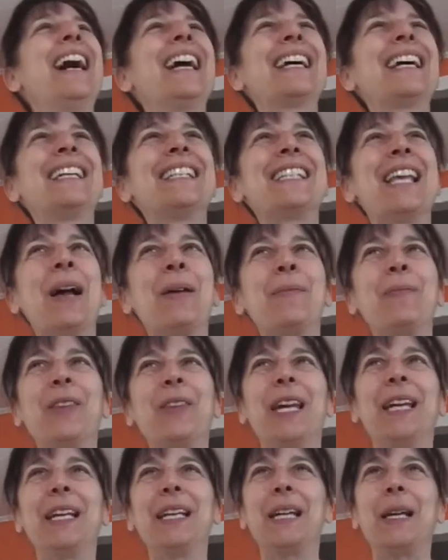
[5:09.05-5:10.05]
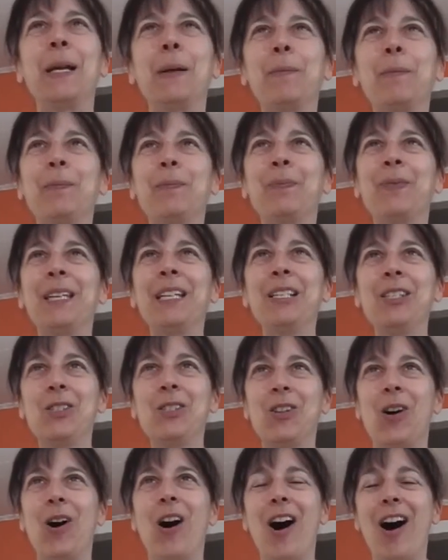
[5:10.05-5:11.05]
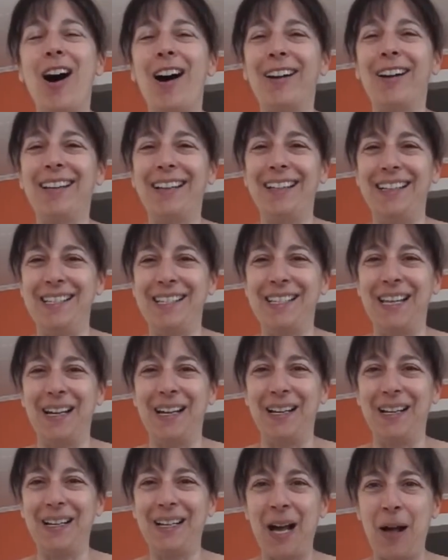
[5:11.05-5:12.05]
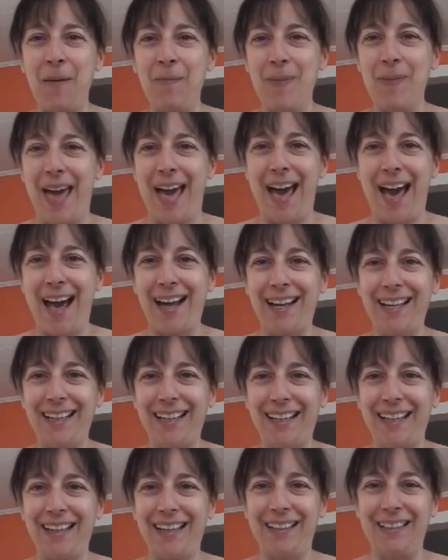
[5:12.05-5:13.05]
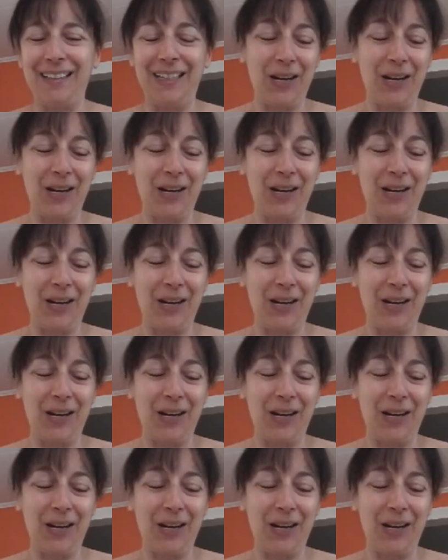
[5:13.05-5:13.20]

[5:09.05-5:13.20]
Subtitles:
because I'm thinking this dog is going to come back and,